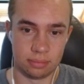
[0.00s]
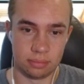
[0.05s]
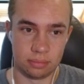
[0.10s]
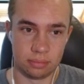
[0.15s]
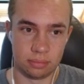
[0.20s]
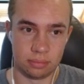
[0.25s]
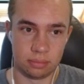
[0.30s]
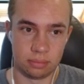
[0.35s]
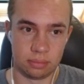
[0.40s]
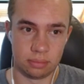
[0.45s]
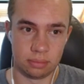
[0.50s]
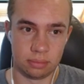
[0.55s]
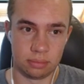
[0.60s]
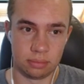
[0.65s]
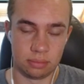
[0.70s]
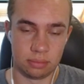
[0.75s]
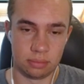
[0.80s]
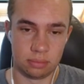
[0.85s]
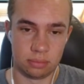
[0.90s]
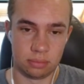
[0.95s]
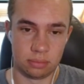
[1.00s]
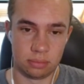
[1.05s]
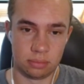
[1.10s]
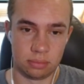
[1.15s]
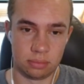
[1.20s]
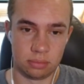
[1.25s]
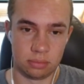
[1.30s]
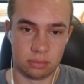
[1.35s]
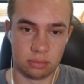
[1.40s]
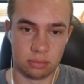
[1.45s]

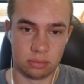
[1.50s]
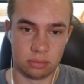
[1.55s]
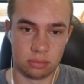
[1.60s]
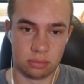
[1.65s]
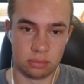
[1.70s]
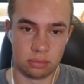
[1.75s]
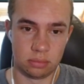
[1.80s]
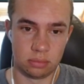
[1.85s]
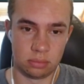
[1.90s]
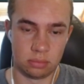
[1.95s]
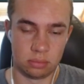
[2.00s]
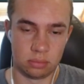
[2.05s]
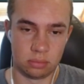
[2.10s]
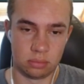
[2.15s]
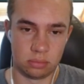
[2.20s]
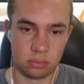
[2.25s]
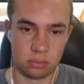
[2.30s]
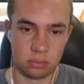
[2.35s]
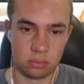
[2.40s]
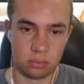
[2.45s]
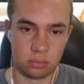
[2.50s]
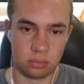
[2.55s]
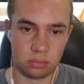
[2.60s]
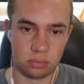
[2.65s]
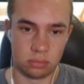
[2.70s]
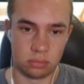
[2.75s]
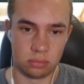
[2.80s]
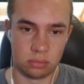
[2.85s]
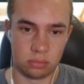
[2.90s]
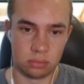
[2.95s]

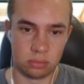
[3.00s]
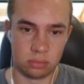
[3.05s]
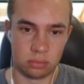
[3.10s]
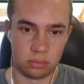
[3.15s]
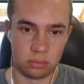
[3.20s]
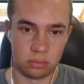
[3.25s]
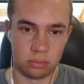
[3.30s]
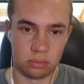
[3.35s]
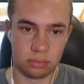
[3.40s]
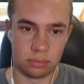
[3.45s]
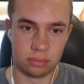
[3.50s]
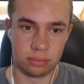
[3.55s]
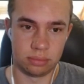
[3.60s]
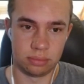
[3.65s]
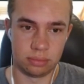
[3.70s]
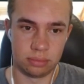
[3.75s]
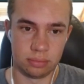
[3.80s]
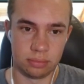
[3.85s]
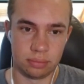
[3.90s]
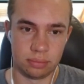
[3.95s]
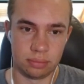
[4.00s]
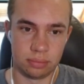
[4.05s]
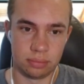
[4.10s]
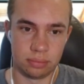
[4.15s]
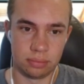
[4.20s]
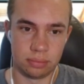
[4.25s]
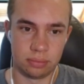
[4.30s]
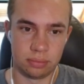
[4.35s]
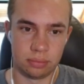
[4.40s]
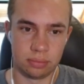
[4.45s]
This person isn't speaking.